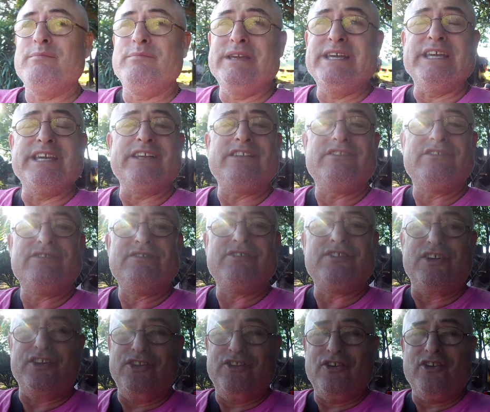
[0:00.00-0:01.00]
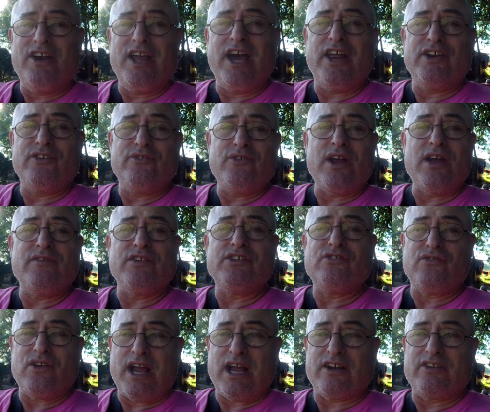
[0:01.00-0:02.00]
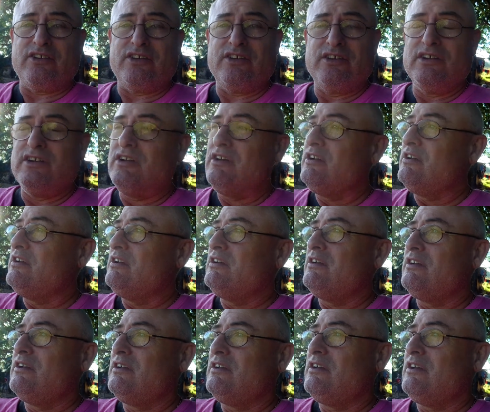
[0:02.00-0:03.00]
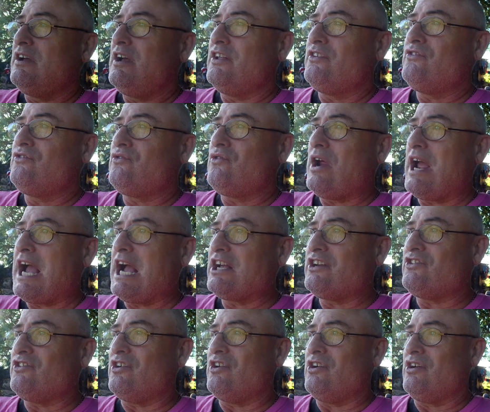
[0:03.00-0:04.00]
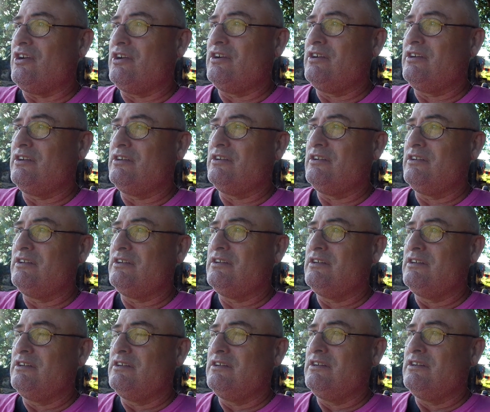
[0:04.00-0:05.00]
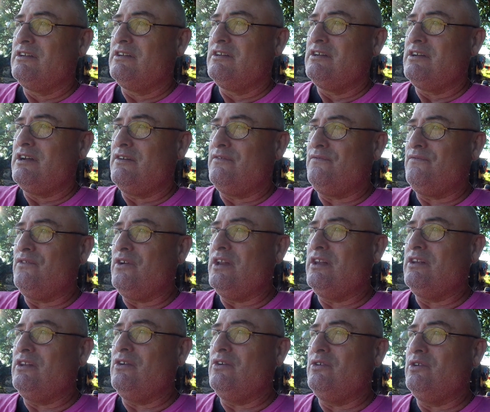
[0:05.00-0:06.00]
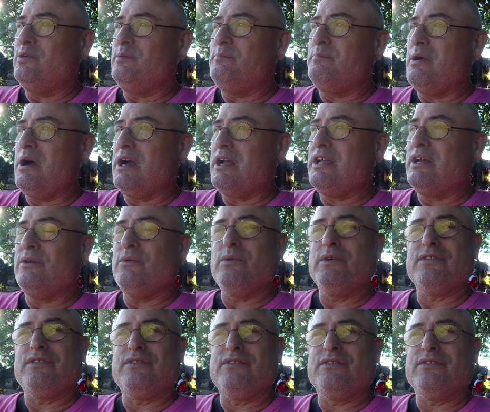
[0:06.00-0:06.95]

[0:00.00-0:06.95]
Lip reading: me to learn how to drive a tractor. A tractor. A front loader bucket with,